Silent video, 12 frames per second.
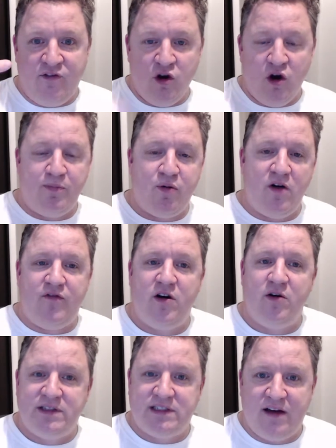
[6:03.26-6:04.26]
If your
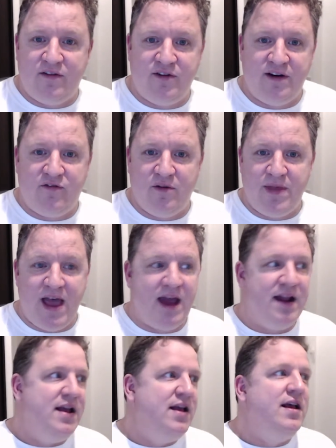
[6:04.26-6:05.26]
profile is suffering from
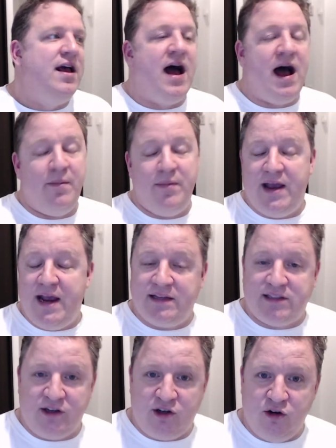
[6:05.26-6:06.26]
that,
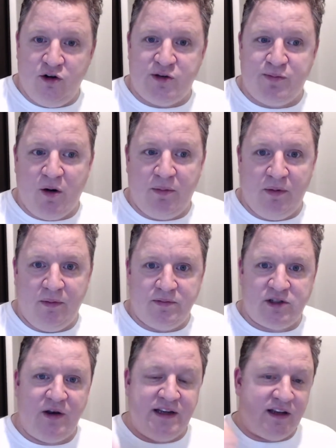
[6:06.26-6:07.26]
it's a huge problem.
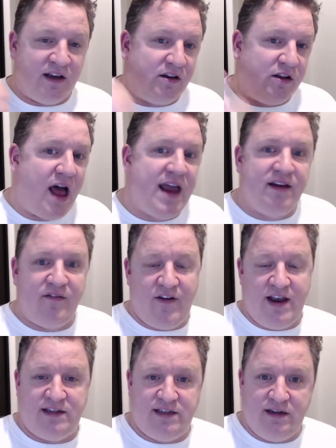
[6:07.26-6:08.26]
So is it client
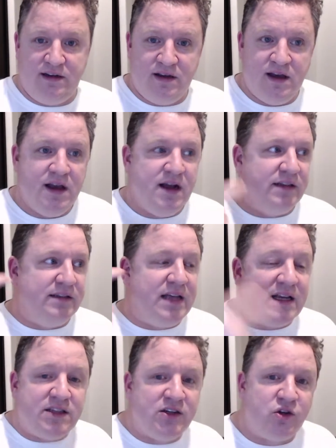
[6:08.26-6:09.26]
facing?
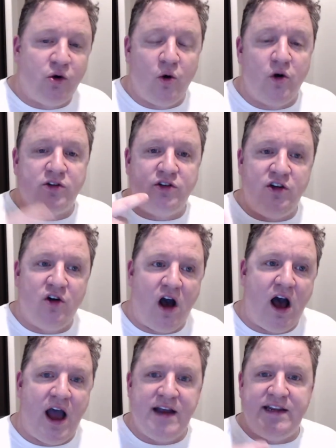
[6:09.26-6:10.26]
Does it talk to
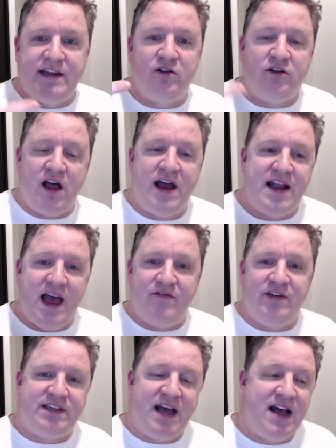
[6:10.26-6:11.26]
your ideal client
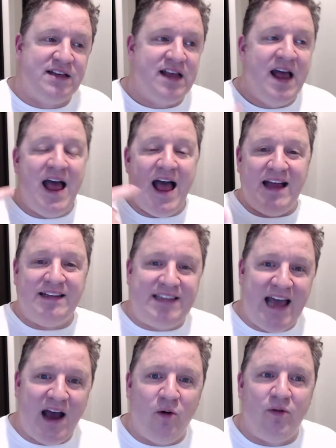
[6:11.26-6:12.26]
avatars and
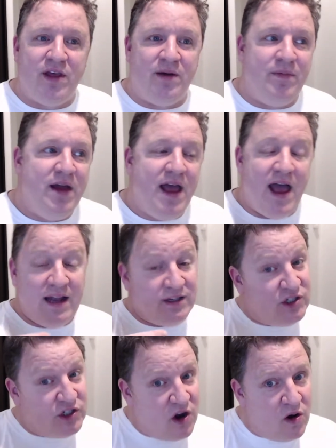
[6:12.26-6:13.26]
tell them
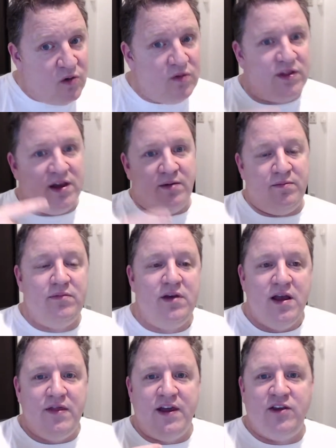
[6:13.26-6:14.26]
and show
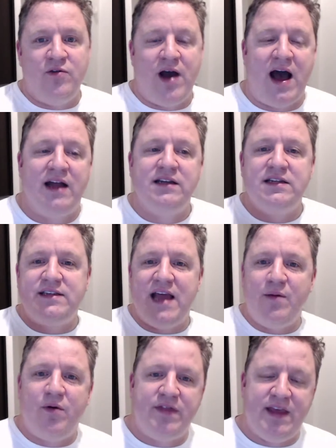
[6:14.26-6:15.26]
them that you
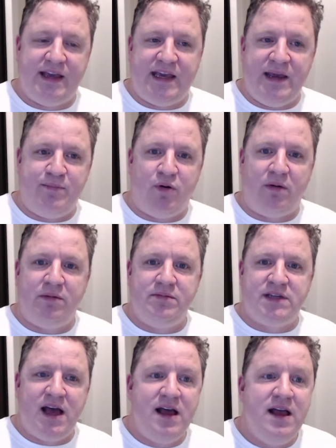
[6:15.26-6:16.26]
understand what their key
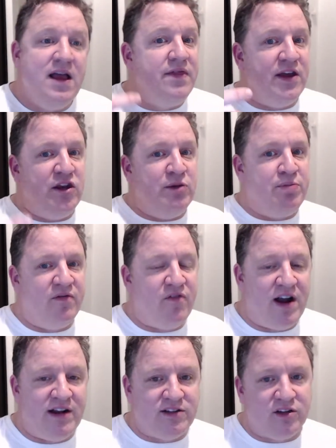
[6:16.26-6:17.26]
problems are, that you
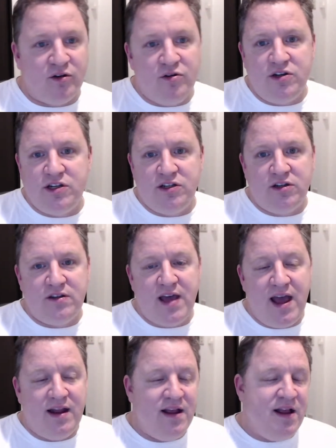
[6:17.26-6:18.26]
provide a solution to
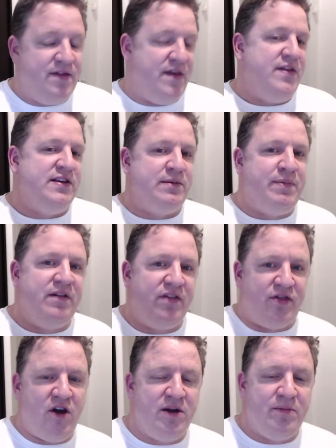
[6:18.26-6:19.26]
that there's a bit
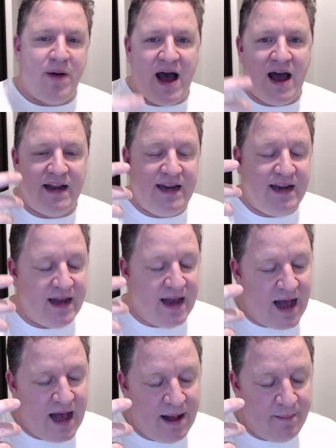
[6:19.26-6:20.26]
of third party